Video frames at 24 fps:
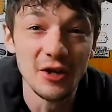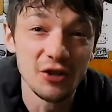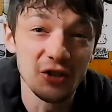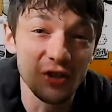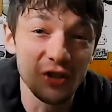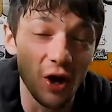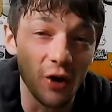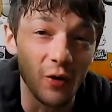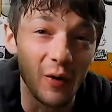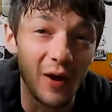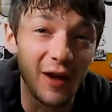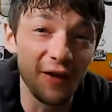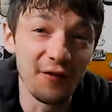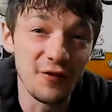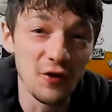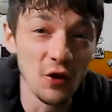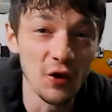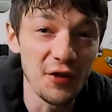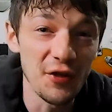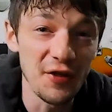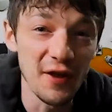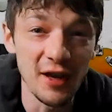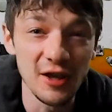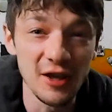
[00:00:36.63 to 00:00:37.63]
So if
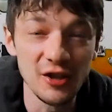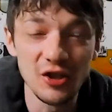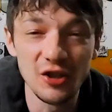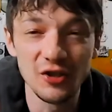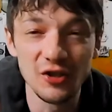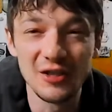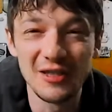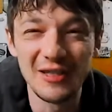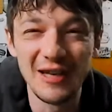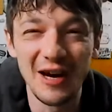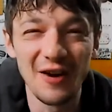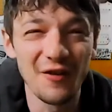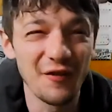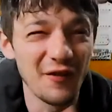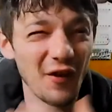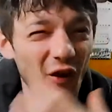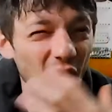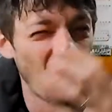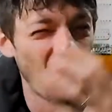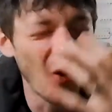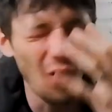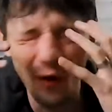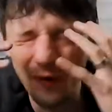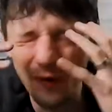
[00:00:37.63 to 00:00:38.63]
you're thinking to yourself,
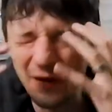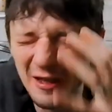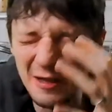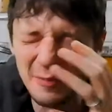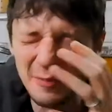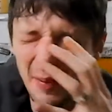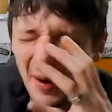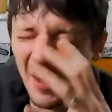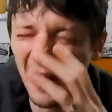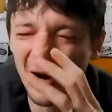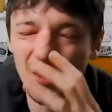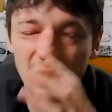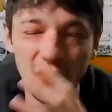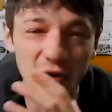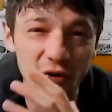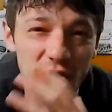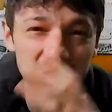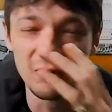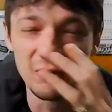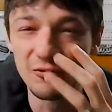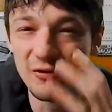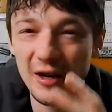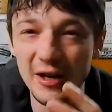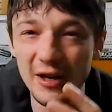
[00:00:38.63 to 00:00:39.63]
oh, these bar chords
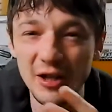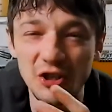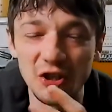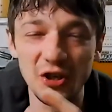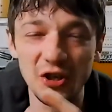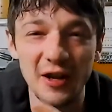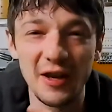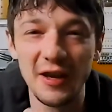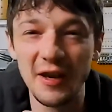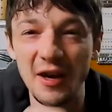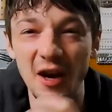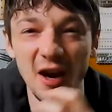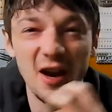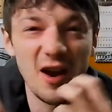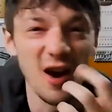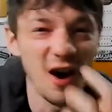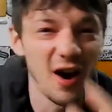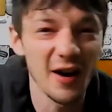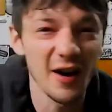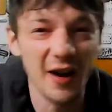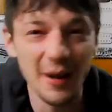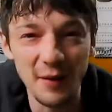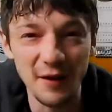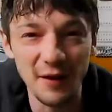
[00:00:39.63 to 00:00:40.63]
are really tricky, I
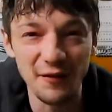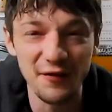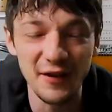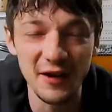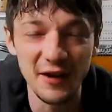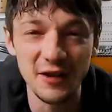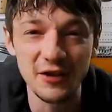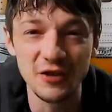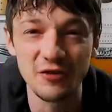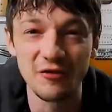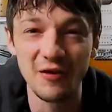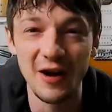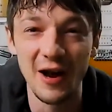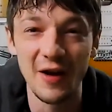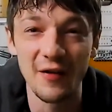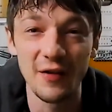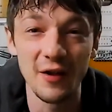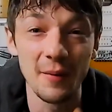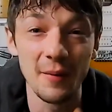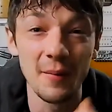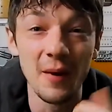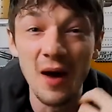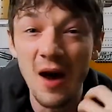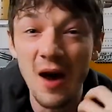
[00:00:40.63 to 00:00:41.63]
can't get my fingers around
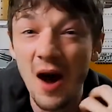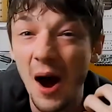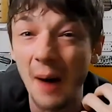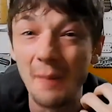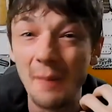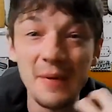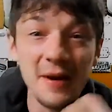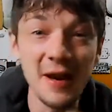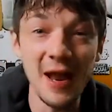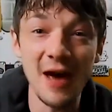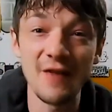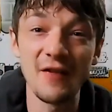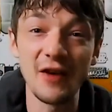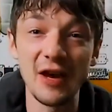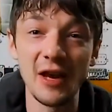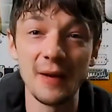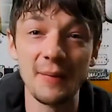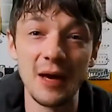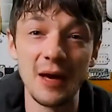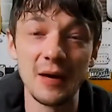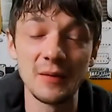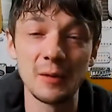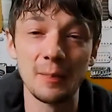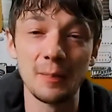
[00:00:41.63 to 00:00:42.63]
them, I'm never going to
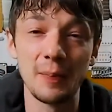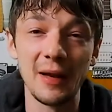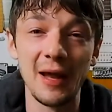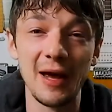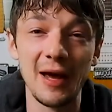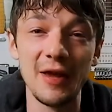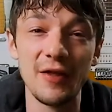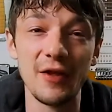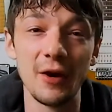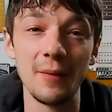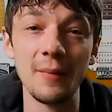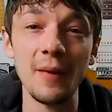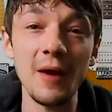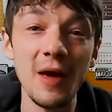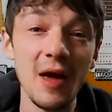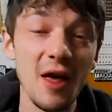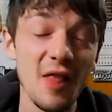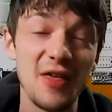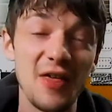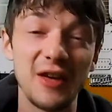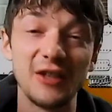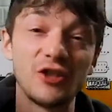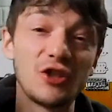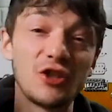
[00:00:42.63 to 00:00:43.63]
be able to play them,
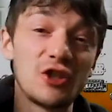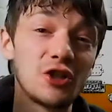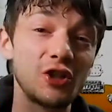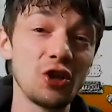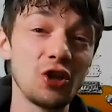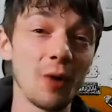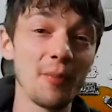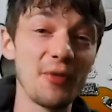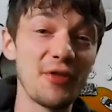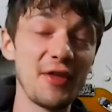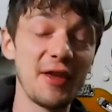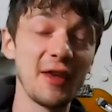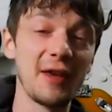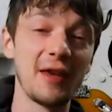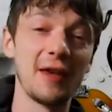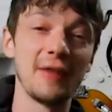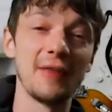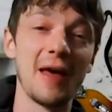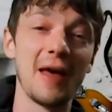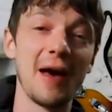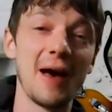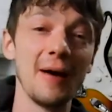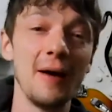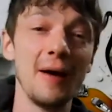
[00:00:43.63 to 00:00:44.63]
then stop thinking
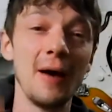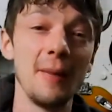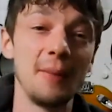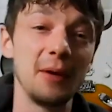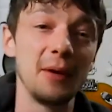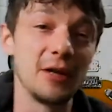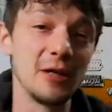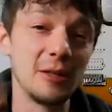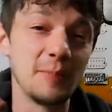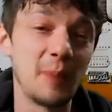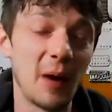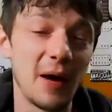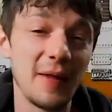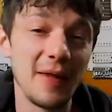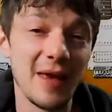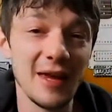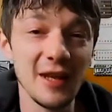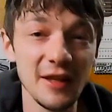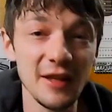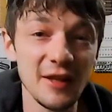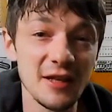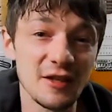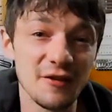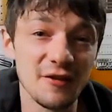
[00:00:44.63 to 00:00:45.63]
that, because by the
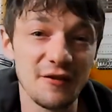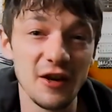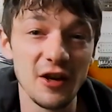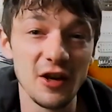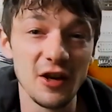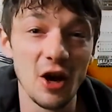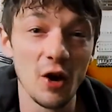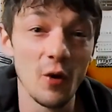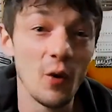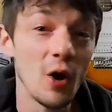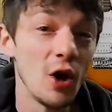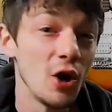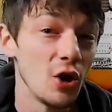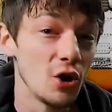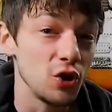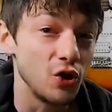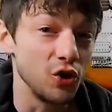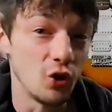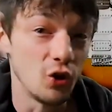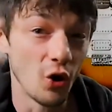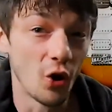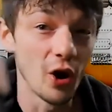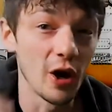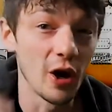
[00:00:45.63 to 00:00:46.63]
end of this video,
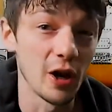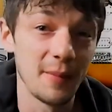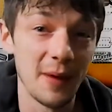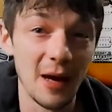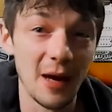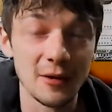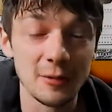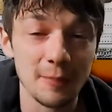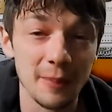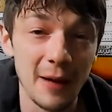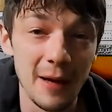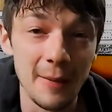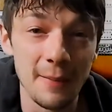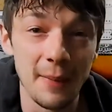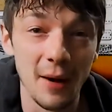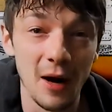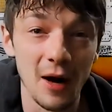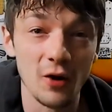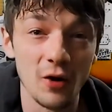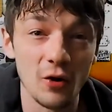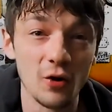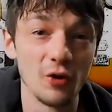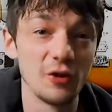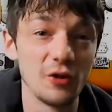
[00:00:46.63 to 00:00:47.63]
you're going to be able to play
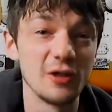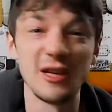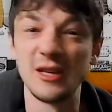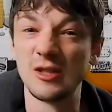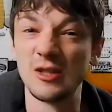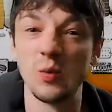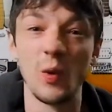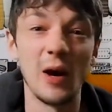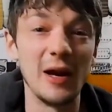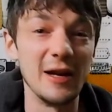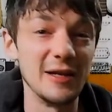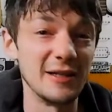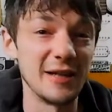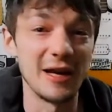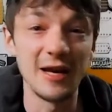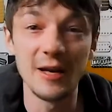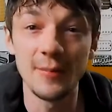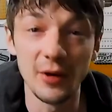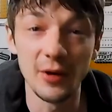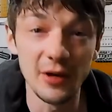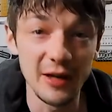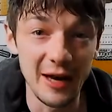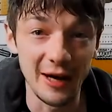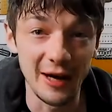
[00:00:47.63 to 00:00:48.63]
bar chords as well as
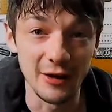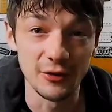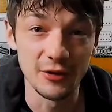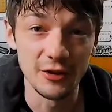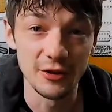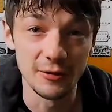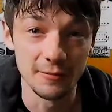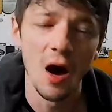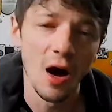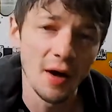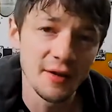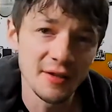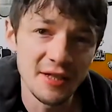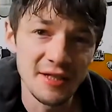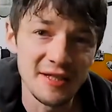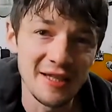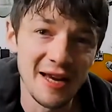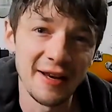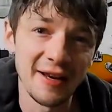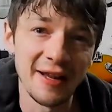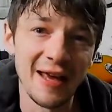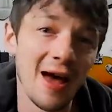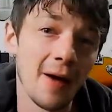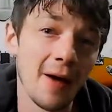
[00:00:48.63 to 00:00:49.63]
anybody else.
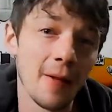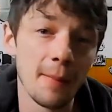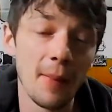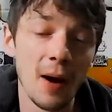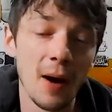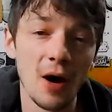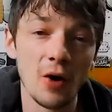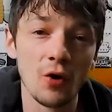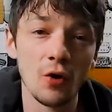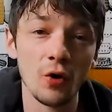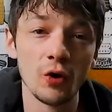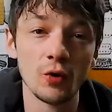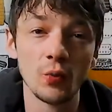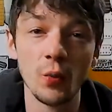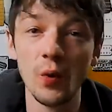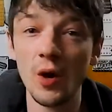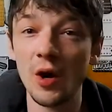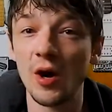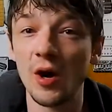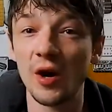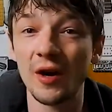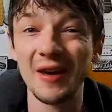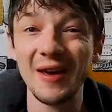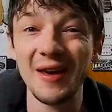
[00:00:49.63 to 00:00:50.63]
Understanding how the bar chord
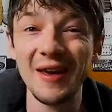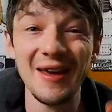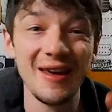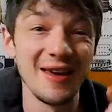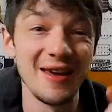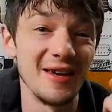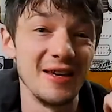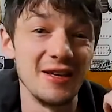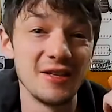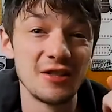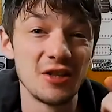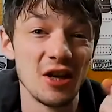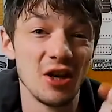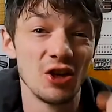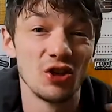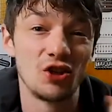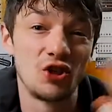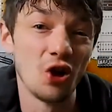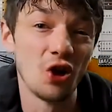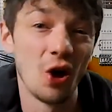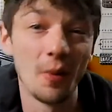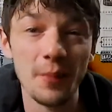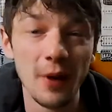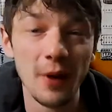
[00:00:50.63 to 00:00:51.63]
work is
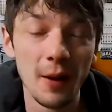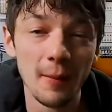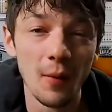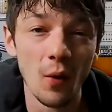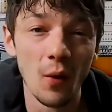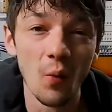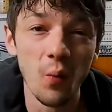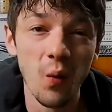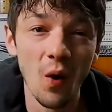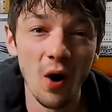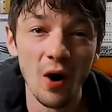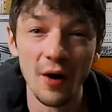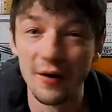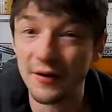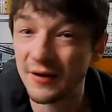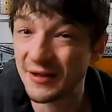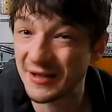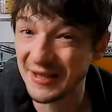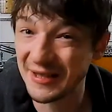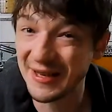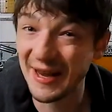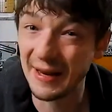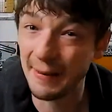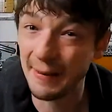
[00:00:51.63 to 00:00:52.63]
job number 1
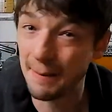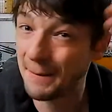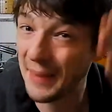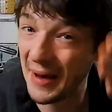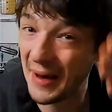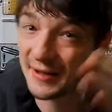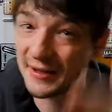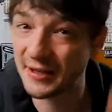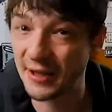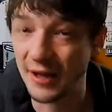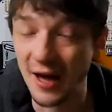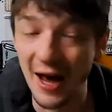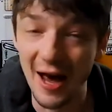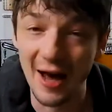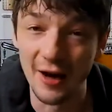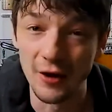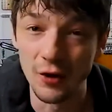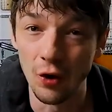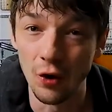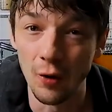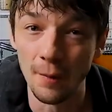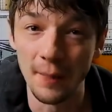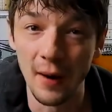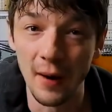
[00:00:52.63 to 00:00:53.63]
to getting better at
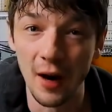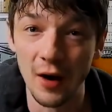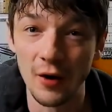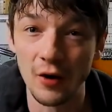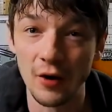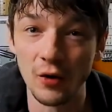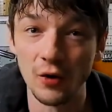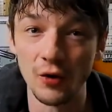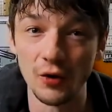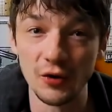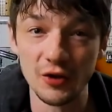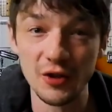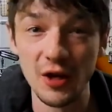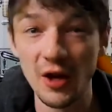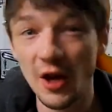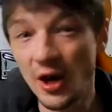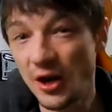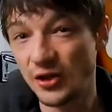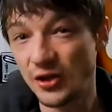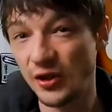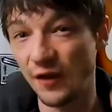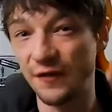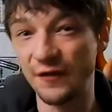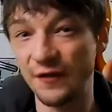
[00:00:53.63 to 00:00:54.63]
your bar chords.
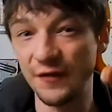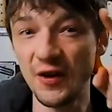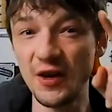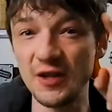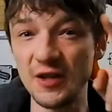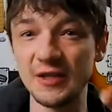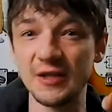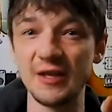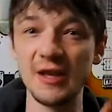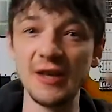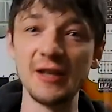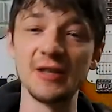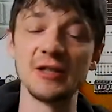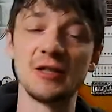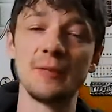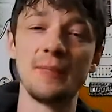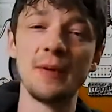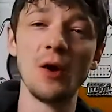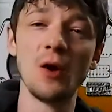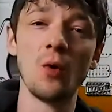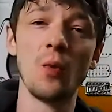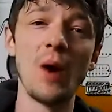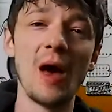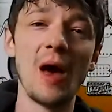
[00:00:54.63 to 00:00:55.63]
So first thing to
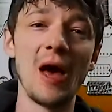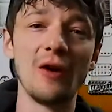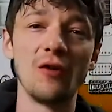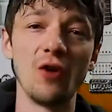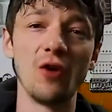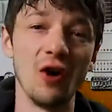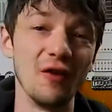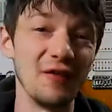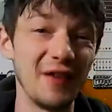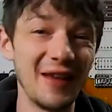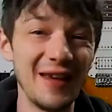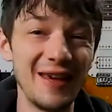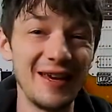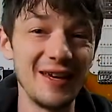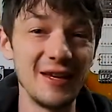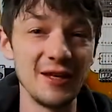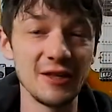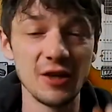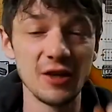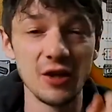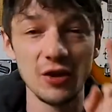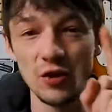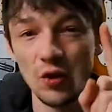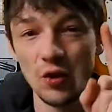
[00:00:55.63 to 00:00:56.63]
be aware of
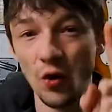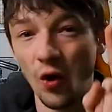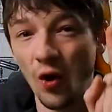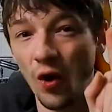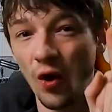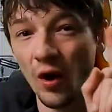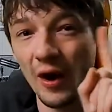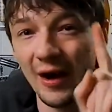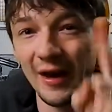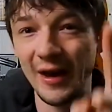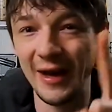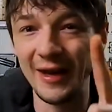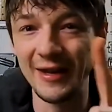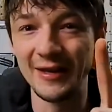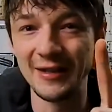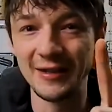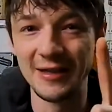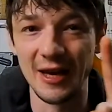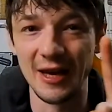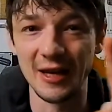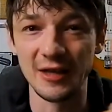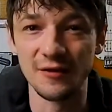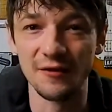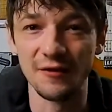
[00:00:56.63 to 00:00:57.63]
is your
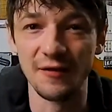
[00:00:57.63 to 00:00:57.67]
index